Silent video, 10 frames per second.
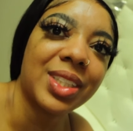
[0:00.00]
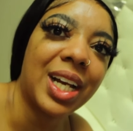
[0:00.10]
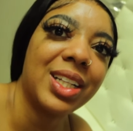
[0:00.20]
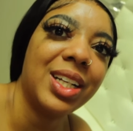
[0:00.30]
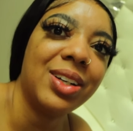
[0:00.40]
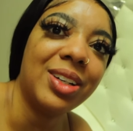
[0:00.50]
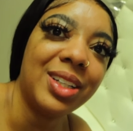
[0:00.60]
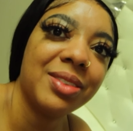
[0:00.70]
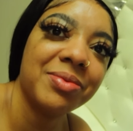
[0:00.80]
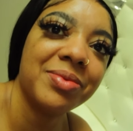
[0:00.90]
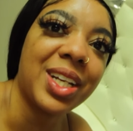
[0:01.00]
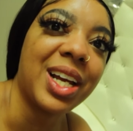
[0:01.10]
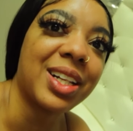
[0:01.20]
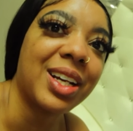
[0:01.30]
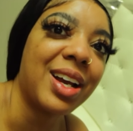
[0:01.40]
I literally
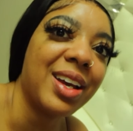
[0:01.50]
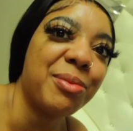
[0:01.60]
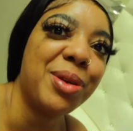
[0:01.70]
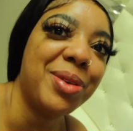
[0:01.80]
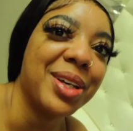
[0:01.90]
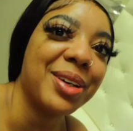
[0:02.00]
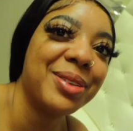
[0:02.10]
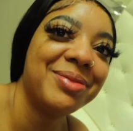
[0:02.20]
act like I had a BBL.